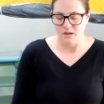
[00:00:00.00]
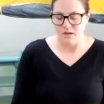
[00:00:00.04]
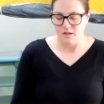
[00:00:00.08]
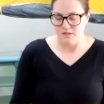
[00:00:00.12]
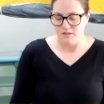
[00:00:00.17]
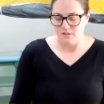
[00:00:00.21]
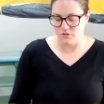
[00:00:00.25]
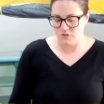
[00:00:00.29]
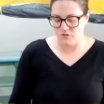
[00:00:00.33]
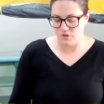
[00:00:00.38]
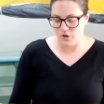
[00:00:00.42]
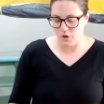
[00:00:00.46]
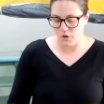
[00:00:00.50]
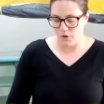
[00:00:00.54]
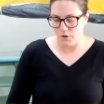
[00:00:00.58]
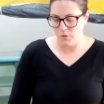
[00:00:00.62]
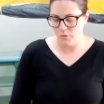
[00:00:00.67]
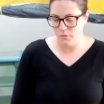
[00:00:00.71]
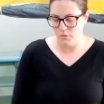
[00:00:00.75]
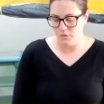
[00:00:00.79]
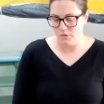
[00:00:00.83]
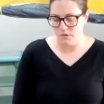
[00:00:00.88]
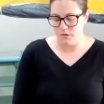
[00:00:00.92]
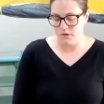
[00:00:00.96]

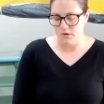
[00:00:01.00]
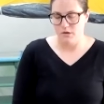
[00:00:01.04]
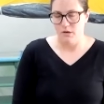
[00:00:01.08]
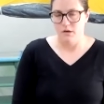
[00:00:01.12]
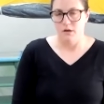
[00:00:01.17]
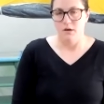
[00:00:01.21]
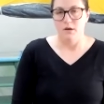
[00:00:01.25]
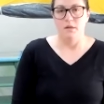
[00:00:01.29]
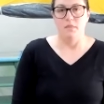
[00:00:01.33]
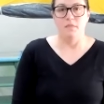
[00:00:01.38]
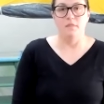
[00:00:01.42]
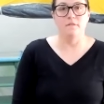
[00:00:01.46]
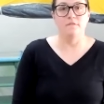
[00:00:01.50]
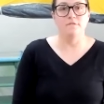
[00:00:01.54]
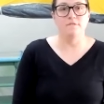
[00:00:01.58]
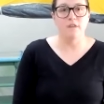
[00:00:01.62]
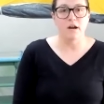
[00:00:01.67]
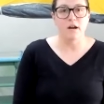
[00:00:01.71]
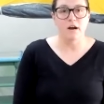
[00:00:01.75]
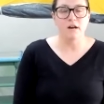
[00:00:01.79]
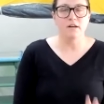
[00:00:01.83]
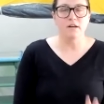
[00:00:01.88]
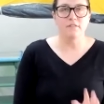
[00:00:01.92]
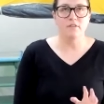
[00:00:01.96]
So the
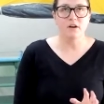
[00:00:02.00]
very,